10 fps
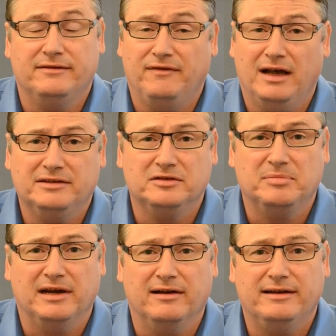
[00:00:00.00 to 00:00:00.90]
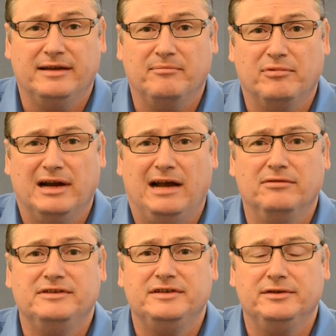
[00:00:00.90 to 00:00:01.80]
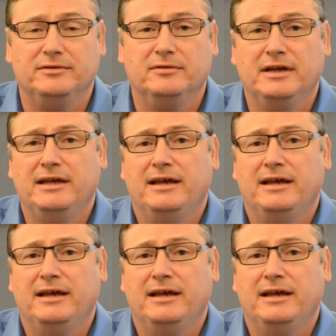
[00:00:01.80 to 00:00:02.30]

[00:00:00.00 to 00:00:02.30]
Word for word: a foster parent, I'm proud to